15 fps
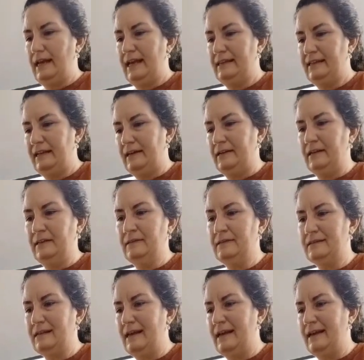and the
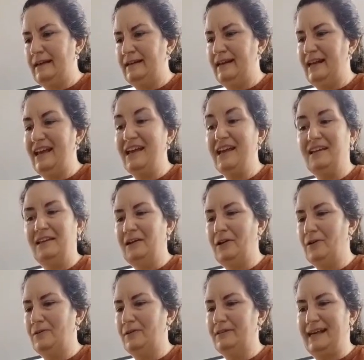onions, and you know,